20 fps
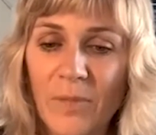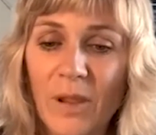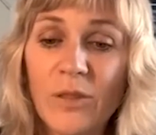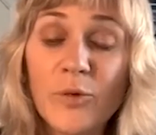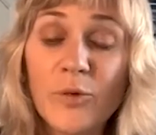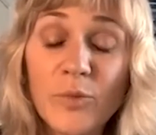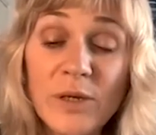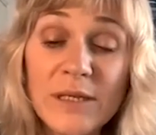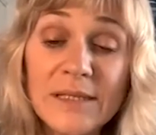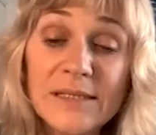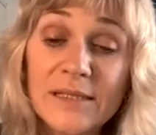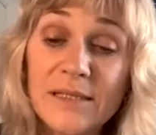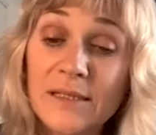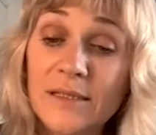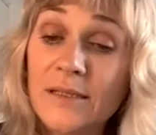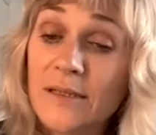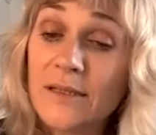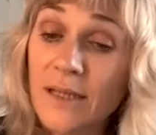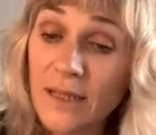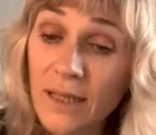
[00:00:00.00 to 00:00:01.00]
The
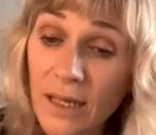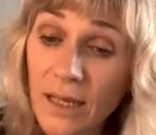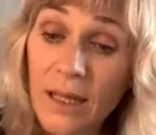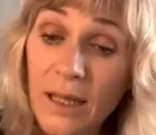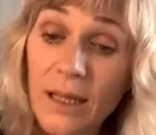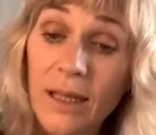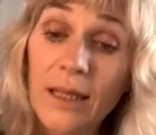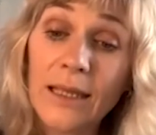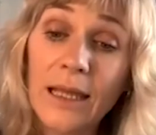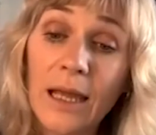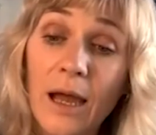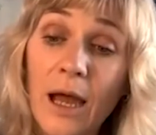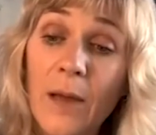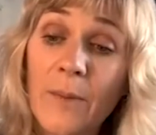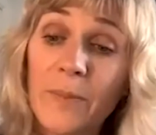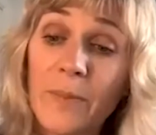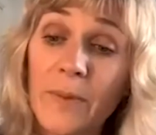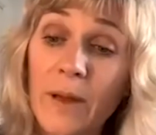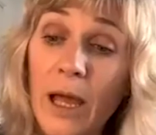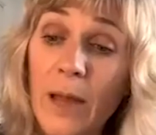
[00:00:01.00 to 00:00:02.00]
recent
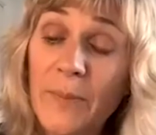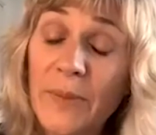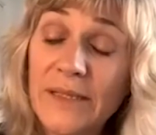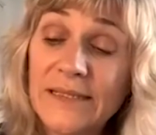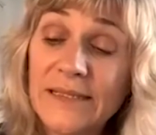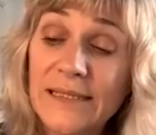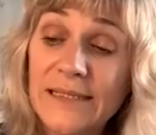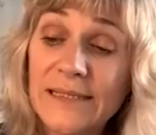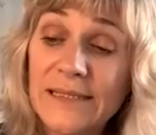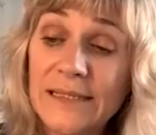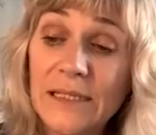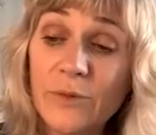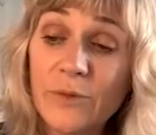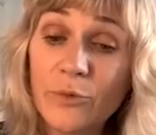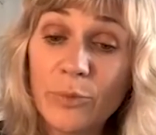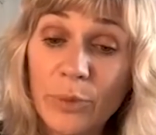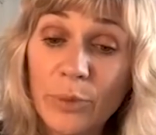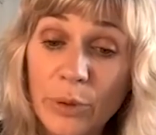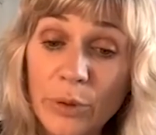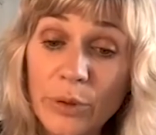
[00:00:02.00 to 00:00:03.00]
IPCC
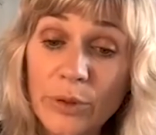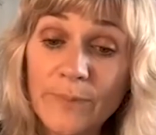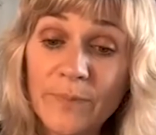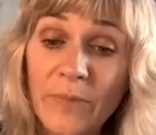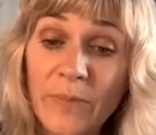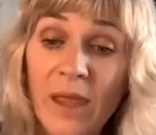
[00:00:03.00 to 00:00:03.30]
report